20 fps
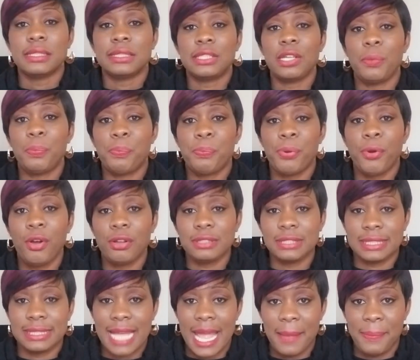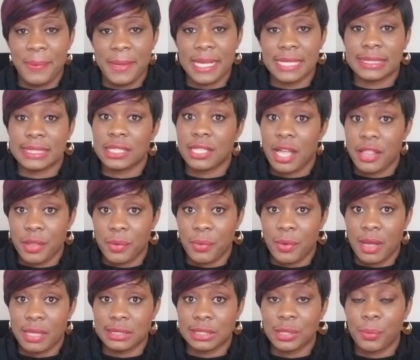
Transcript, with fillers: So prototyping is another one.